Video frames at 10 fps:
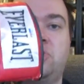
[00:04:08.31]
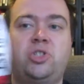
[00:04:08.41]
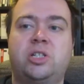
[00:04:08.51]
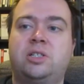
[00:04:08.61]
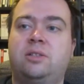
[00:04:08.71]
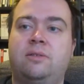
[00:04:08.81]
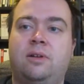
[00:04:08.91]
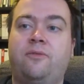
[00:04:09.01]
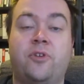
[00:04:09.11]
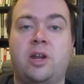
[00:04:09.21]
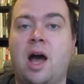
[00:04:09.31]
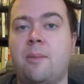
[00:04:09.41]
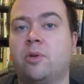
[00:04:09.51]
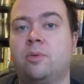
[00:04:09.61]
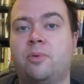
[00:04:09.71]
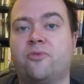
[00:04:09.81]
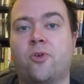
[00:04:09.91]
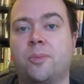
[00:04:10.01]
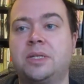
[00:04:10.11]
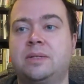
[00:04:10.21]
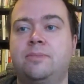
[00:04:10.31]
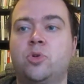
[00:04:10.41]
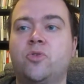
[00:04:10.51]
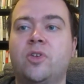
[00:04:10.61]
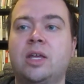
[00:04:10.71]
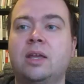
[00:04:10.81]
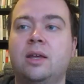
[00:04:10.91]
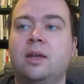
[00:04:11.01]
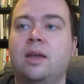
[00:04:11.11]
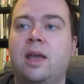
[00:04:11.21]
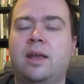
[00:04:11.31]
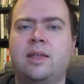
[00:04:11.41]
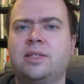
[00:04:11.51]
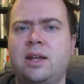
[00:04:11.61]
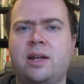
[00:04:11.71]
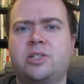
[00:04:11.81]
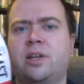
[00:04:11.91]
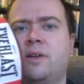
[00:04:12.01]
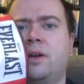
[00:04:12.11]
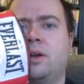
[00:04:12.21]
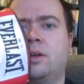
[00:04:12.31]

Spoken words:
Just a phenomenal performance in movie, and he's had actually a